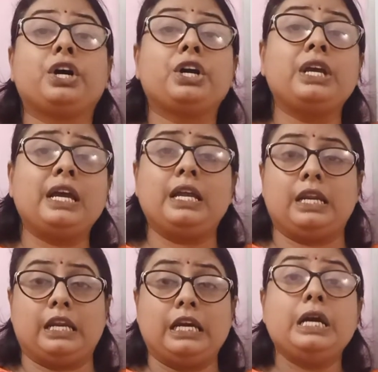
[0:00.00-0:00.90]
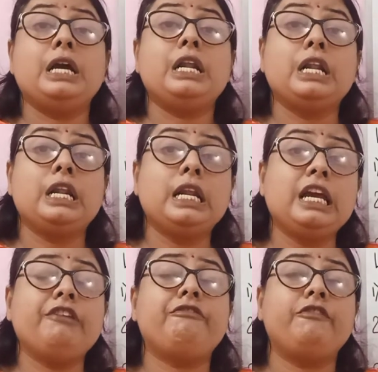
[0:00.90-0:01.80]
green
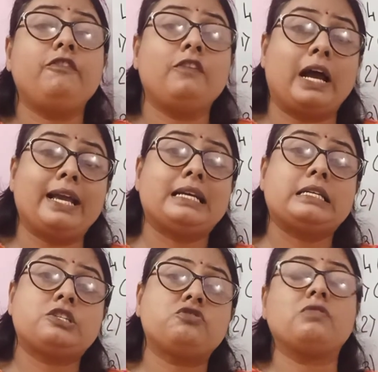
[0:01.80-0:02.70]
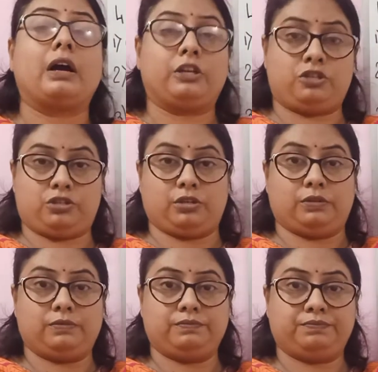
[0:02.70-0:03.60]
leaf-like
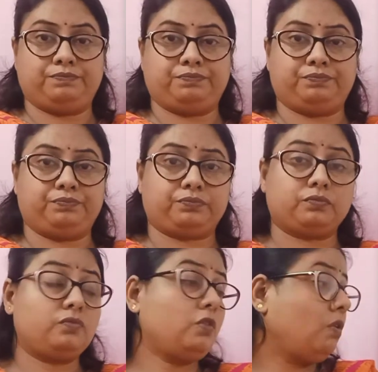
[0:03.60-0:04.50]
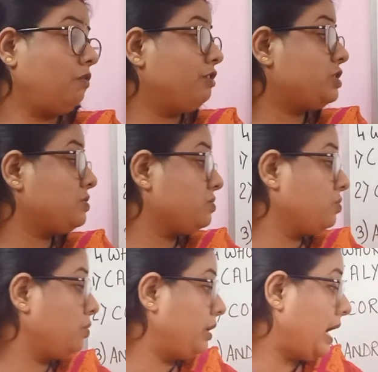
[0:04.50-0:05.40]
structure, which is
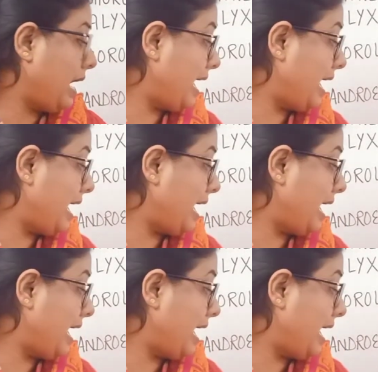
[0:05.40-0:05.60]
known